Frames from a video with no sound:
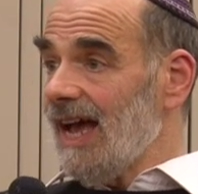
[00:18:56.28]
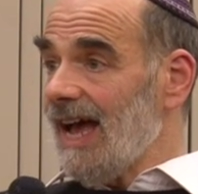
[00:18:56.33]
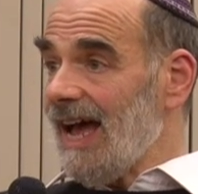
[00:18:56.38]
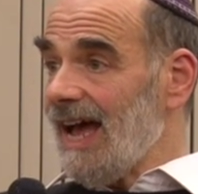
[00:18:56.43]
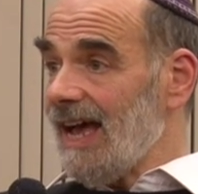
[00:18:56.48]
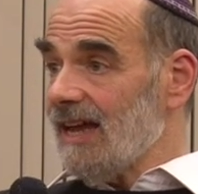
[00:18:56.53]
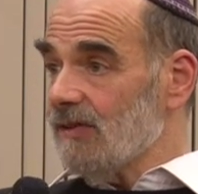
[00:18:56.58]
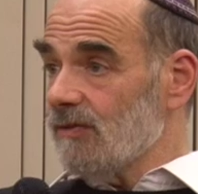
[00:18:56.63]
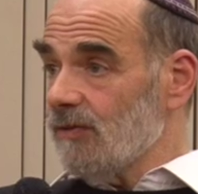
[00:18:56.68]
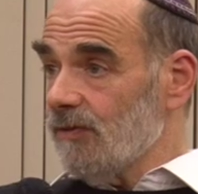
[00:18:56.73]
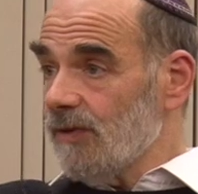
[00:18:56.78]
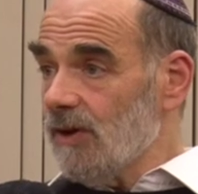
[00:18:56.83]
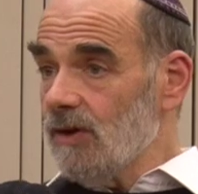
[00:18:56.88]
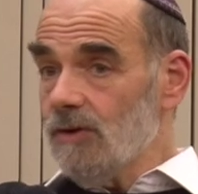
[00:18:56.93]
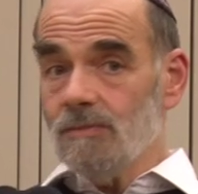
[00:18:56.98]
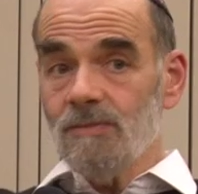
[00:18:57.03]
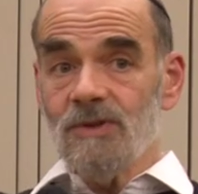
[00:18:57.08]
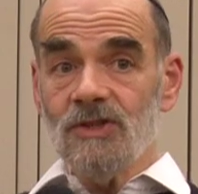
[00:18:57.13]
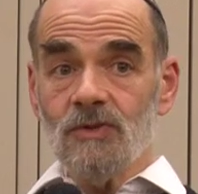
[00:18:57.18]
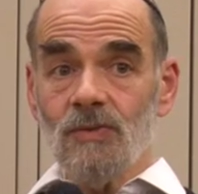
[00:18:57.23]
and
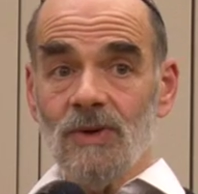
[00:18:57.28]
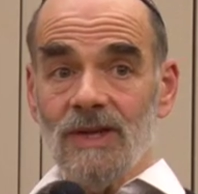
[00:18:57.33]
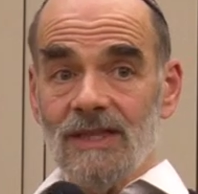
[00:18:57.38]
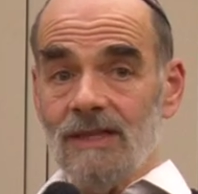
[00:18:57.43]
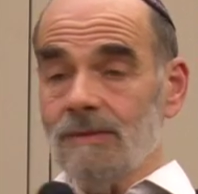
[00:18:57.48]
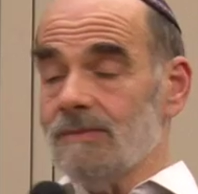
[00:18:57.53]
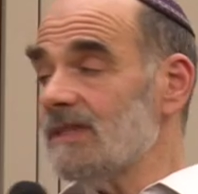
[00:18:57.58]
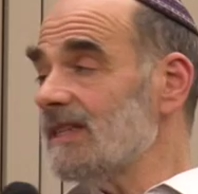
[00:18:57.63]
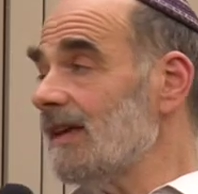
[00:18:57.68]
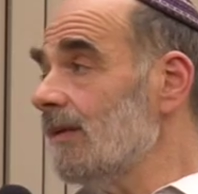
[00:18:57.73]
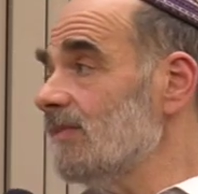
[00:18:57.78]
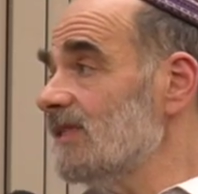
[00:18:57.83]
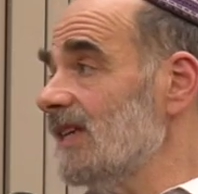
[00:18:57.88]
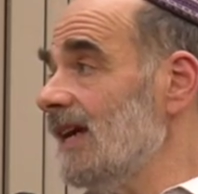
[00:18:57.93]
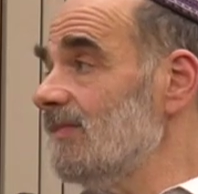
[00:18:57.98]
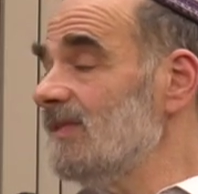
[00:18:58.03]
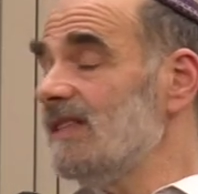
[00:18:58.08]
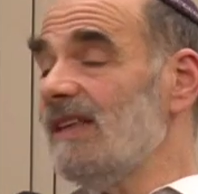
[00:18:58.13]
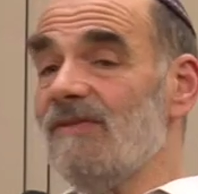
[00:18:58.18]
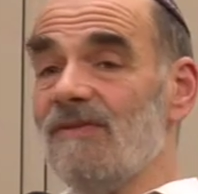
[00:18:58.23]
float between them
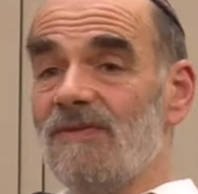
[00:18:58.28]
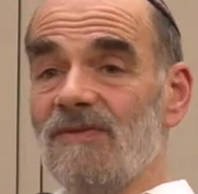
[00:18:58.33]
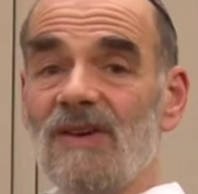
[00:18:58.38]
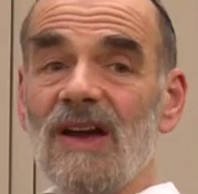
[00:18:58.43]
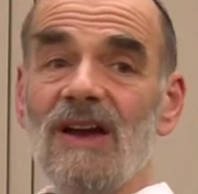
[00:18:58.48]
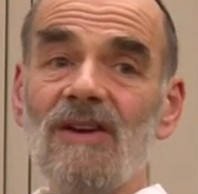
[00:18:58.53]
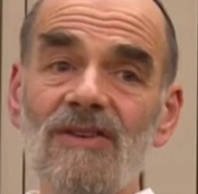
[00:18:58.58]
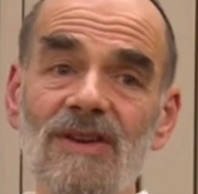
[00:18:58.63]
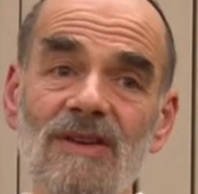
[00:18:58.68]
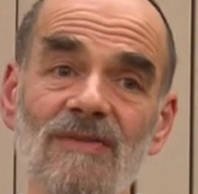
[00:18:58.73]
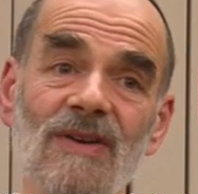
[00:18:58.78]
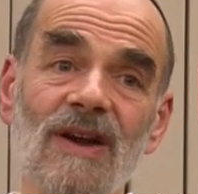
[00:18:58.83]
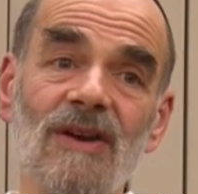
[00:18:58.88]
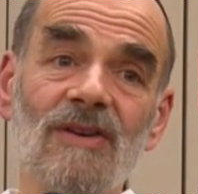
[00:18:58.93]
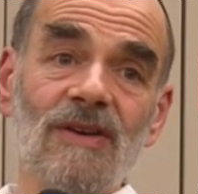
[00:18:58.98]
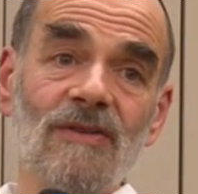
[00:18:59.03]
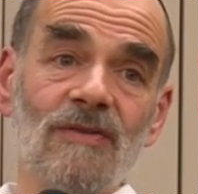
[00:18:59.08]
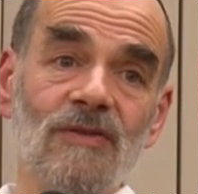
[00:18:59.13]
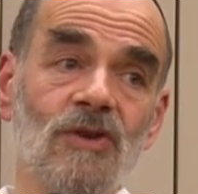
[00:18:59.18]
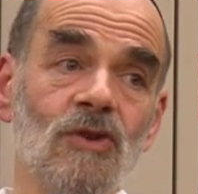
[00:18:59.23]
sometimes. There are very,
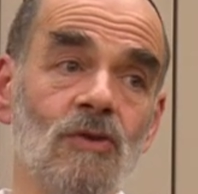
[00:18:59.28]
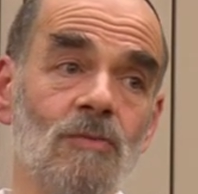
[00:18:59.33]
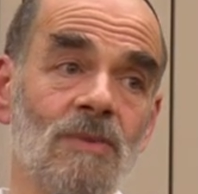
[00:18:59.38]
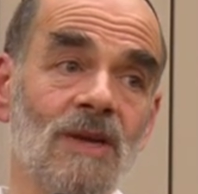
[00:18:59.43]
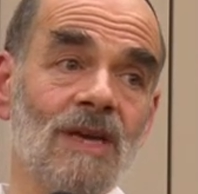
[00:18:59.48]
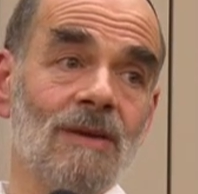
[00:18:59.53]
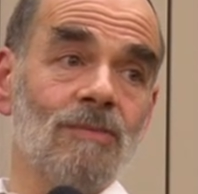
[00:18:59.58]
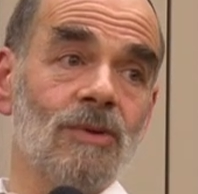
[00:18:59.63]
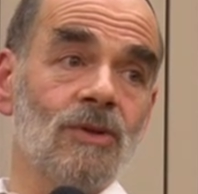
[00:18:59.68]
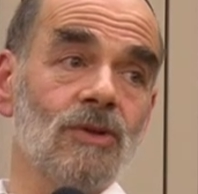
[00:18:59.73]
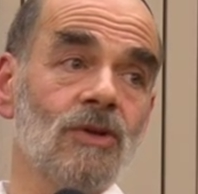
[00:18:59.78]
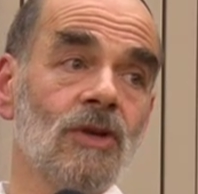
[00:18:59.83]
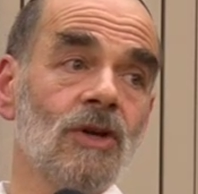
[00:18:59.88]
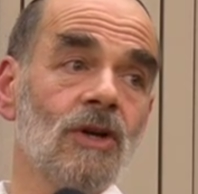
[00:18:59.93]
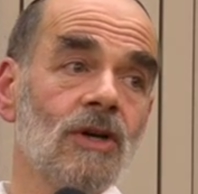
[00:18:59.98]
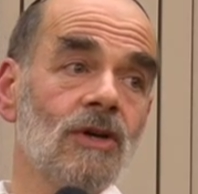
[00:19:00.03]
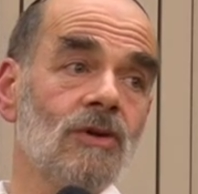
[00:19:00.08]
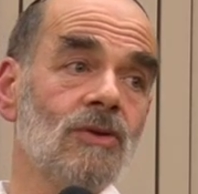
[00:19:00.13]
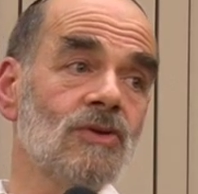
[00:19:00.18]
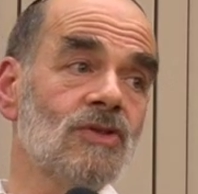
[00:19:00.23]
very few people
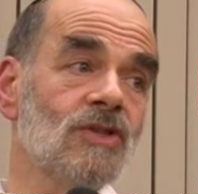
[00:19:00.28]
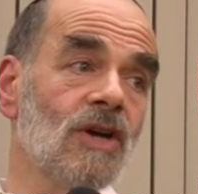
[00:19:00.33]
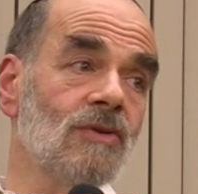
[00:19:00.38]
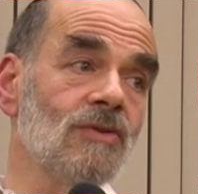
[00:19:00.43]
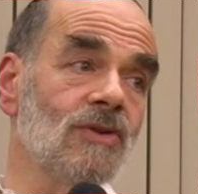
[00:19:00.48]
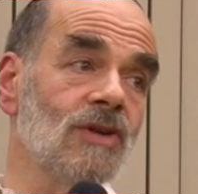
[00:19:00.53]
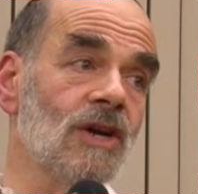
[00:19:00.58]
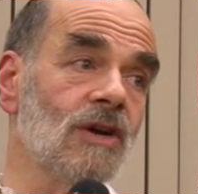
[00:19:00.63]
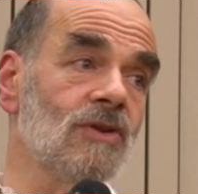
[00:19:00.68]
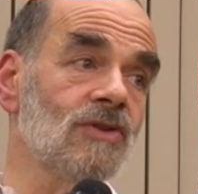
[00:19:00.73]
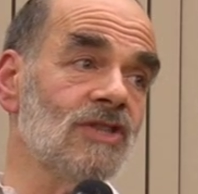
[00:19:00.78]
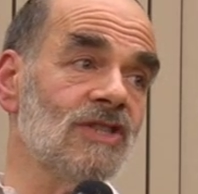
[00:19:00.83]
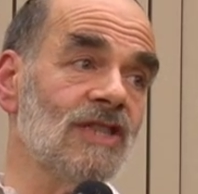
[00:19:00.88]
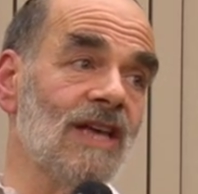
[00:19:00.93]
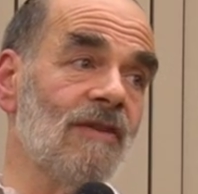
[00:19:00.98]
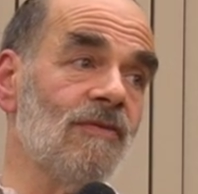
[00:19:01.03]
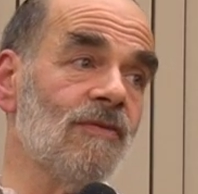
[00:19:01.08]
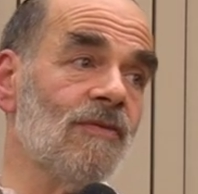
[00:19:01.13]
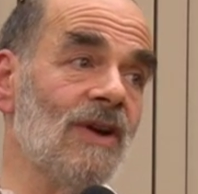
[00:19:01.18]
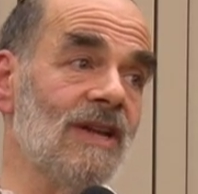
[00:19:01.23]
who don't go to
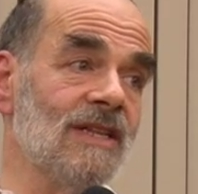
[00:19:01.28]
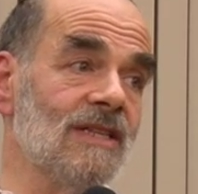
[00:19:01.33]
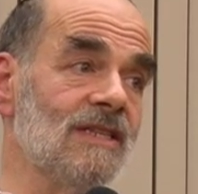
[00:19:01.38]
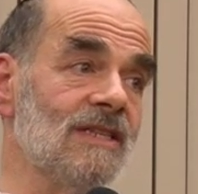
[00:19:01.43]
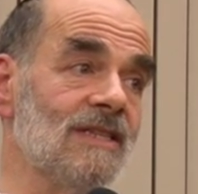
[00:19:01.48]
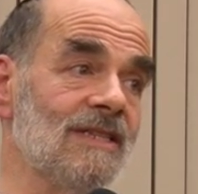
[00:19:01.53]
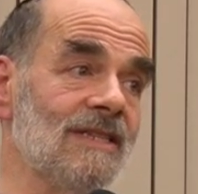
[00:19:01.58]
their friend's